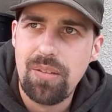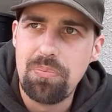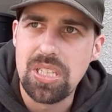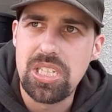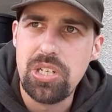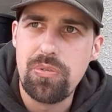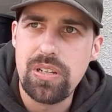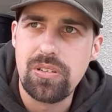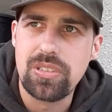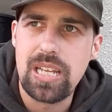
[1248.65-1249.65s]

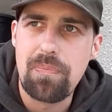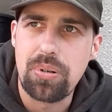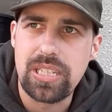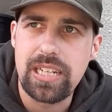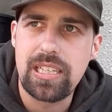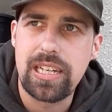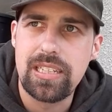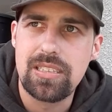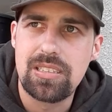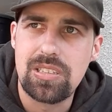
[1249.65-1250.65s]
materials and protect
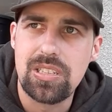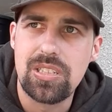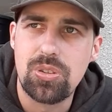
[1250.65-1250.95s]
against uh,